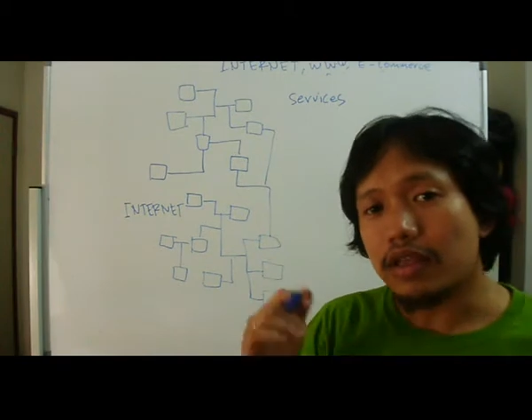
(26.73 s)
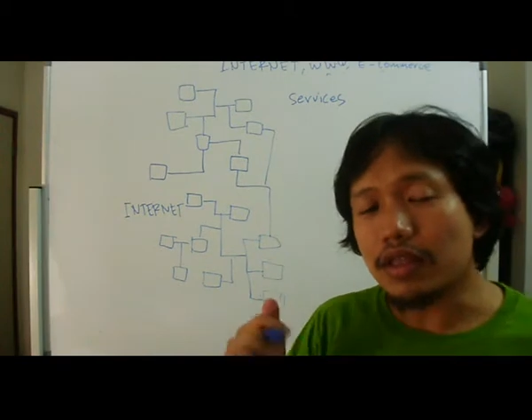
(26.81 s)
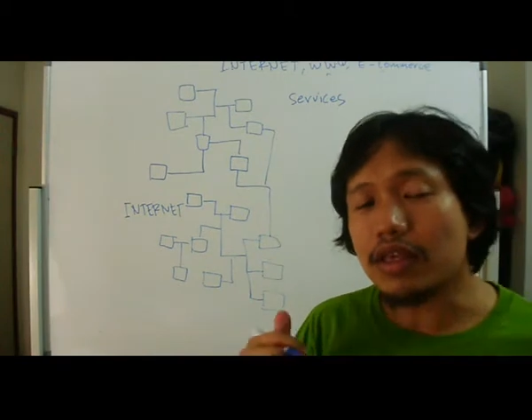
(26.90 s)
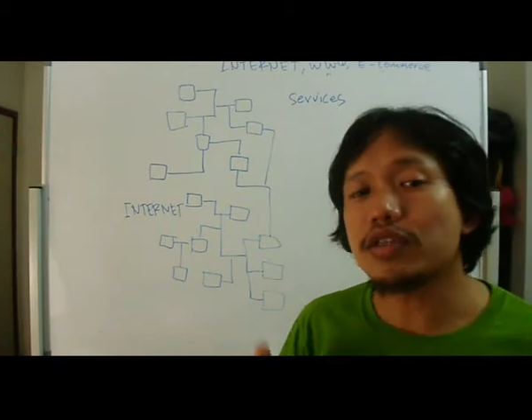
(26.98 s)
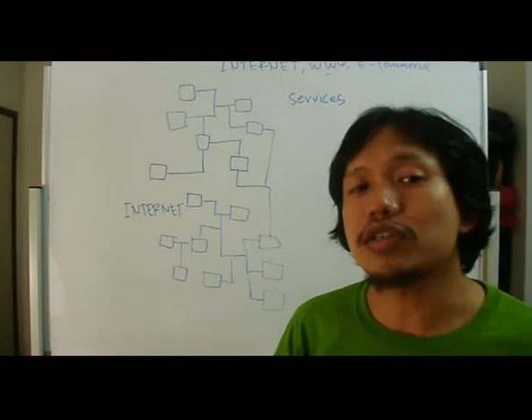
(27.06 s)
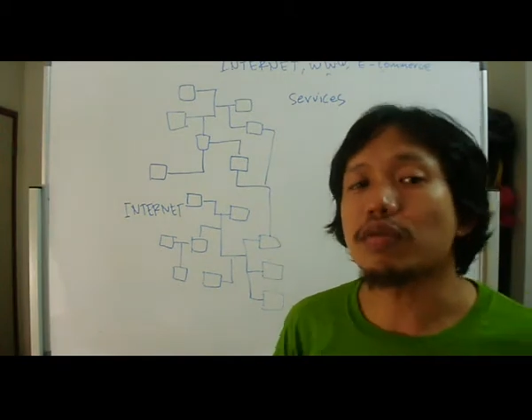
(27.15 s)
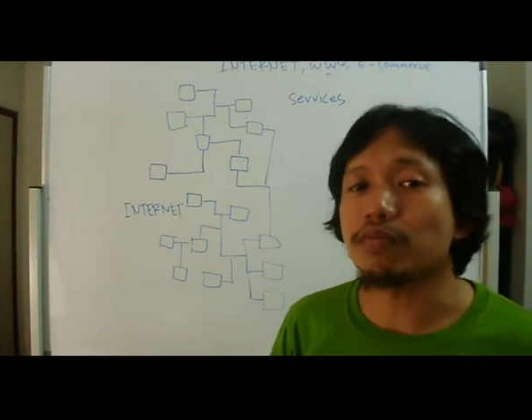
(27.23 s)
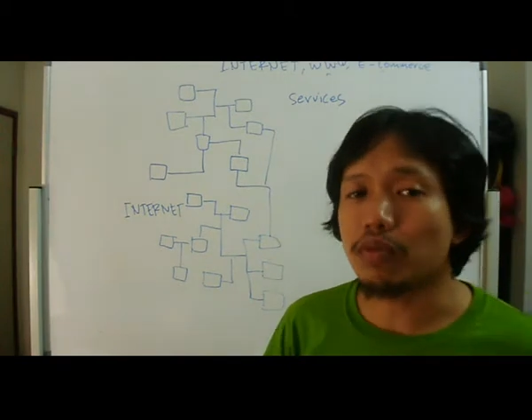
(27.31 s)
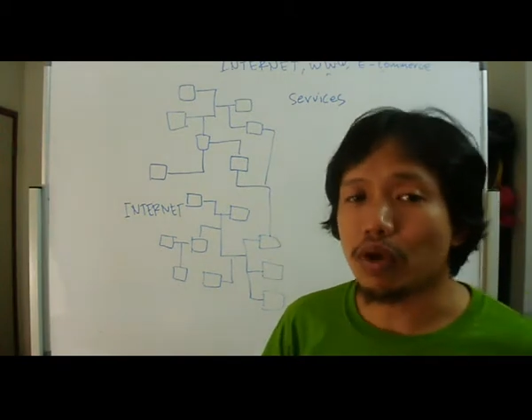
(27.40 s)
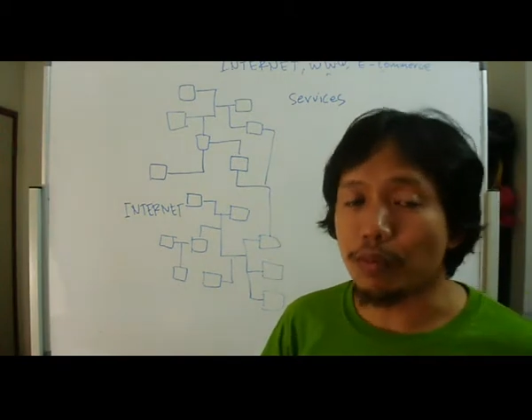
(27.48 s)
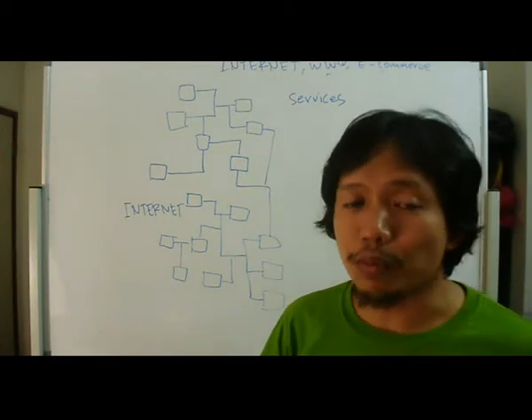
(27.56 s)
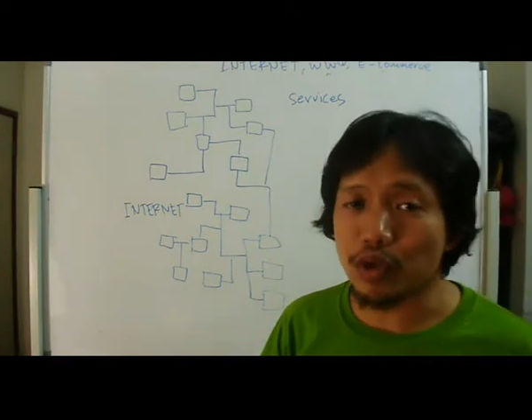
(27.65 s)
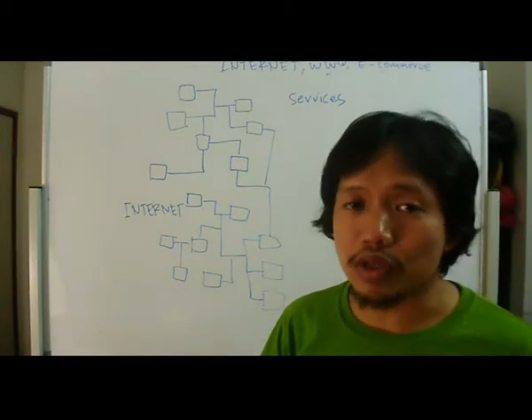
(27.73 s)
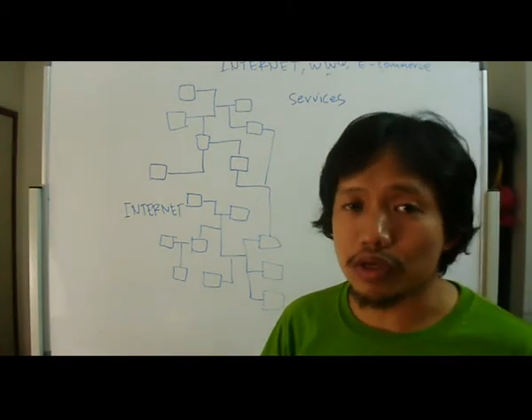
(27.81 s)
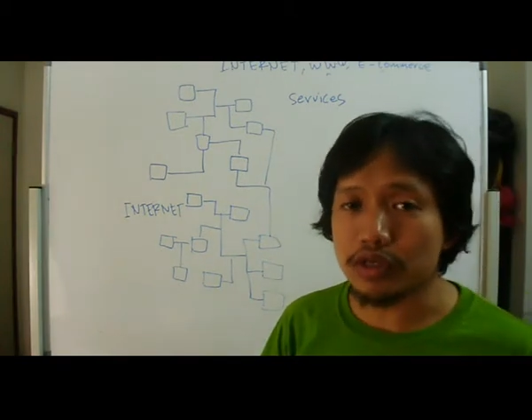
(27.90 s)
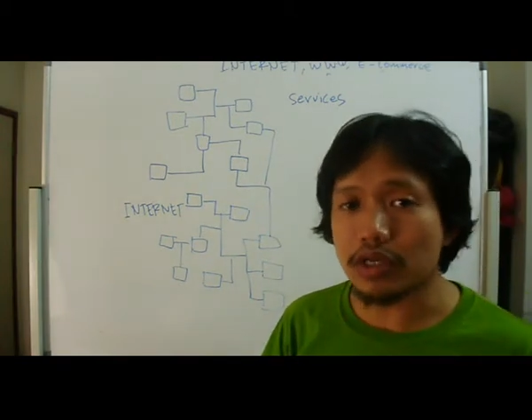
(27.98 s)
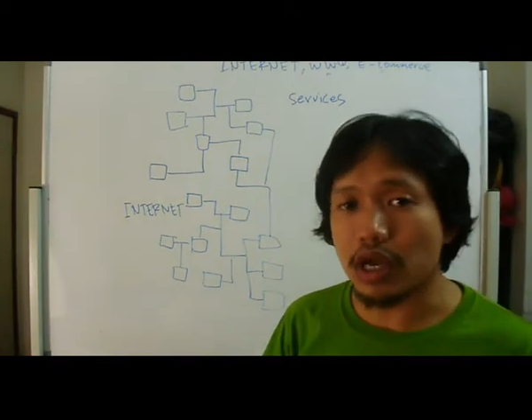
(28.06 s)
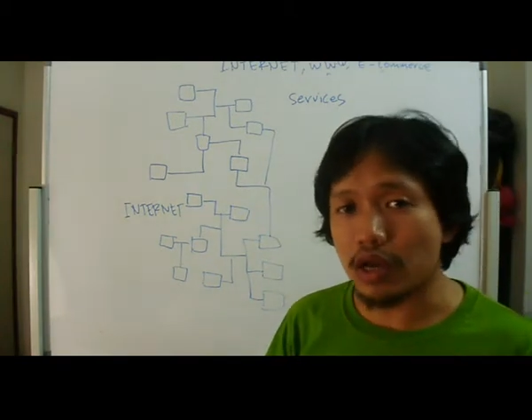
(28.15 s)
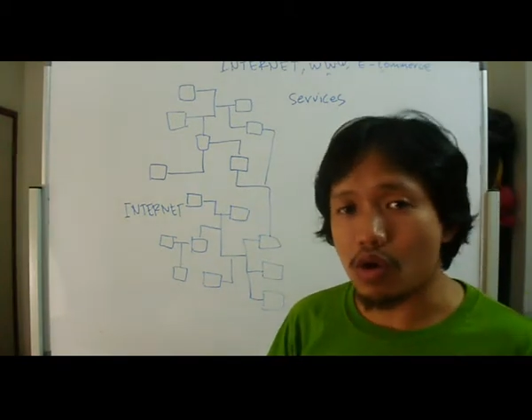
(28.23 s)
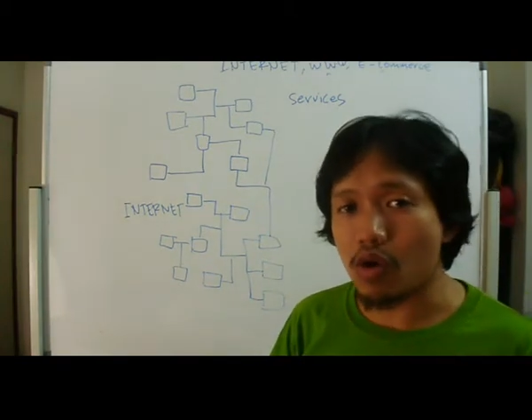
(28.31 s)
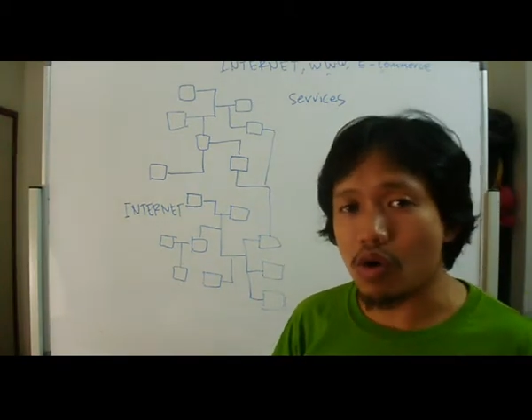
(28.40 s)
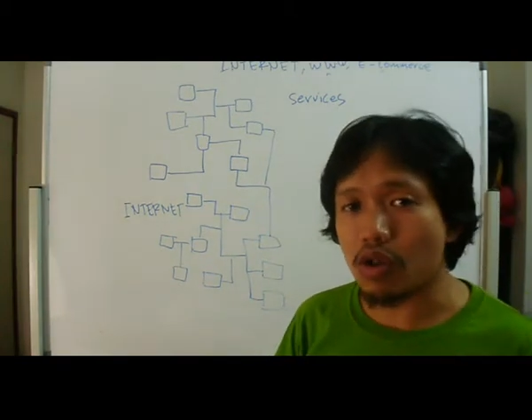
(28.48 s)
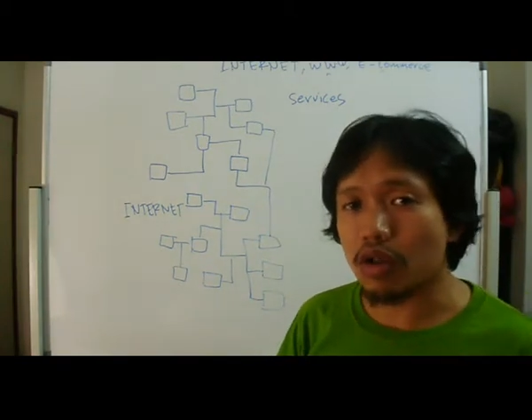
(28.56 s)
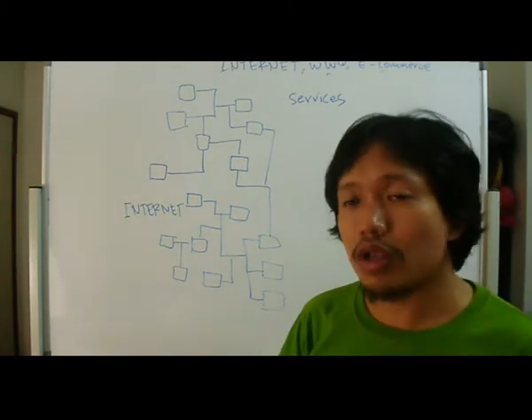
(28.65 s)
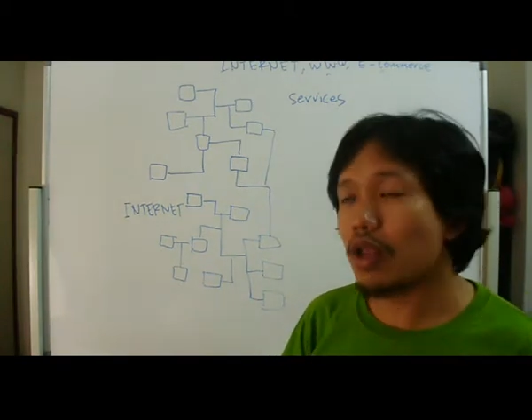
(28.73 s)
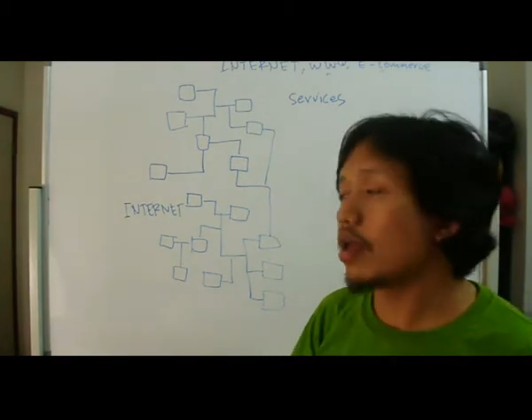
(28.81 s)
these computers are called